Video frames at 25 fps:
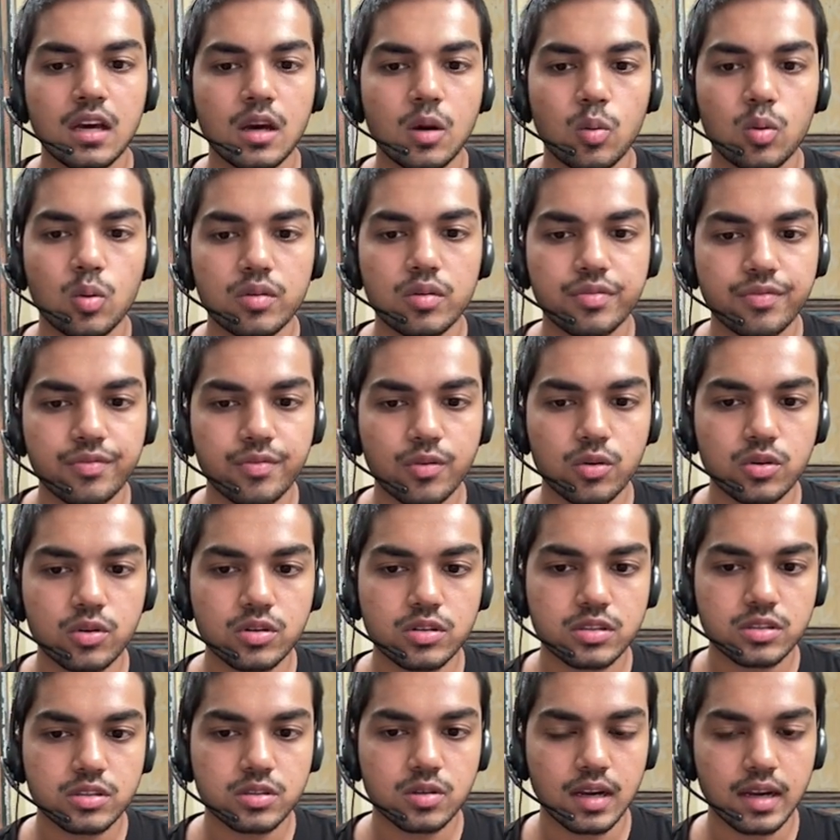we're
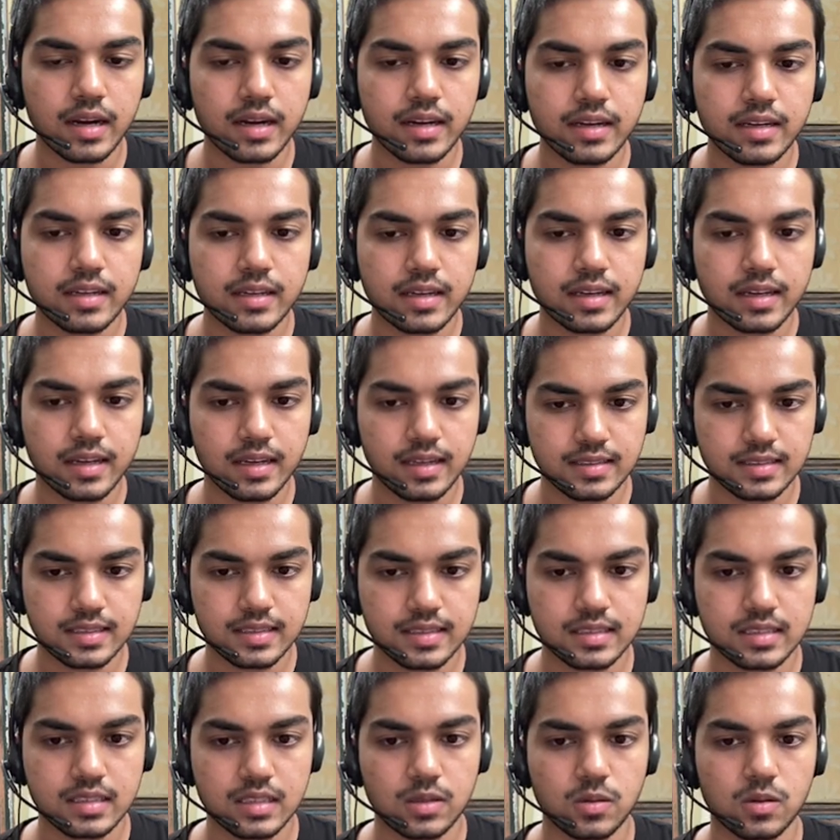forced to let AC
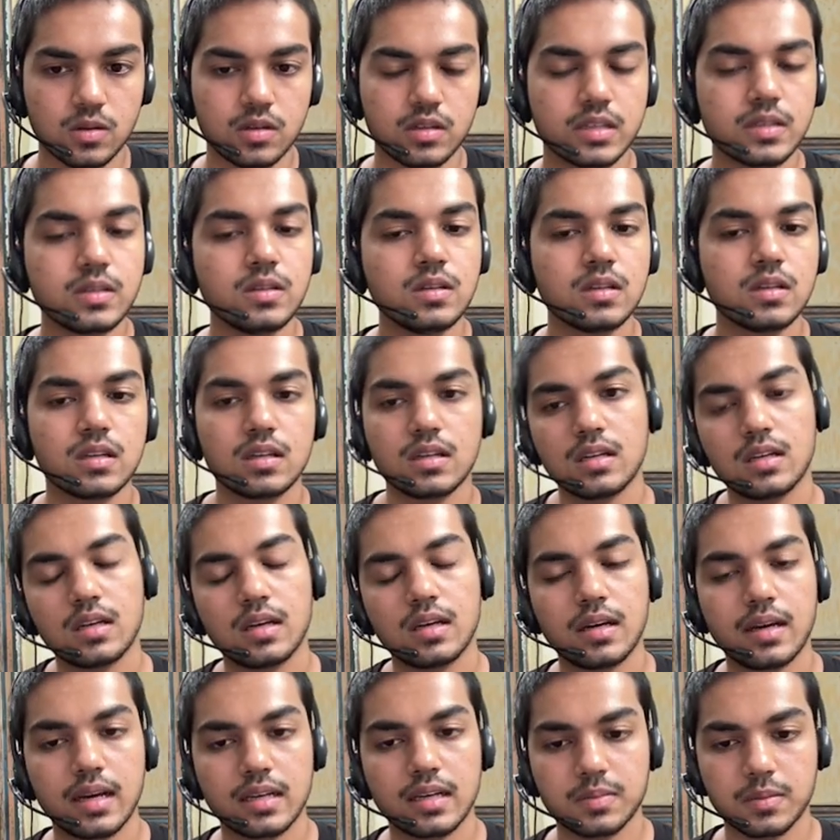is equal to
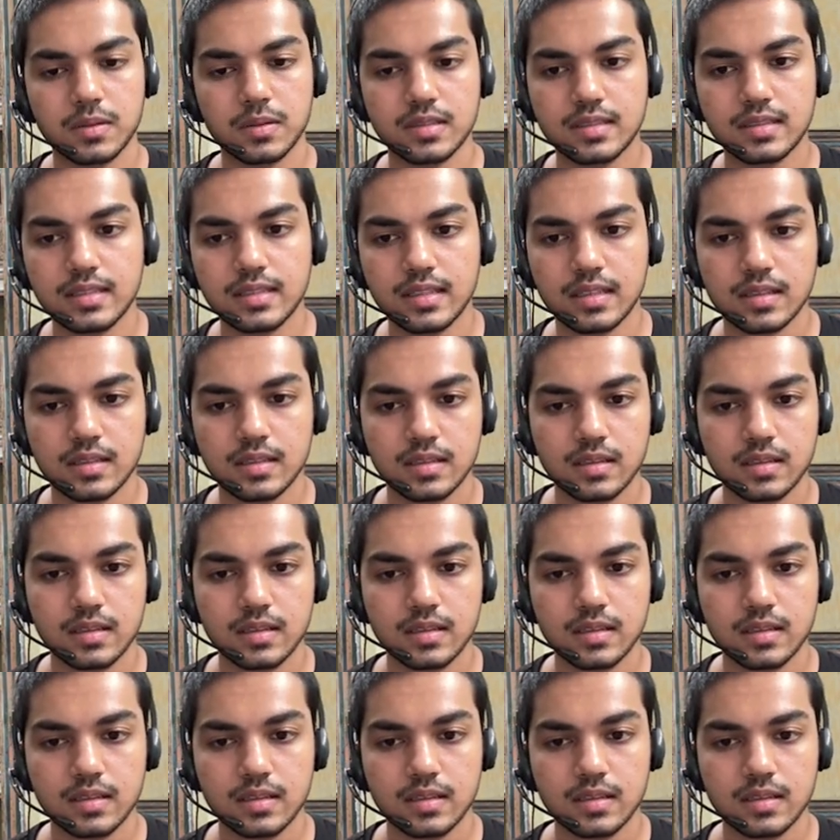X plus T,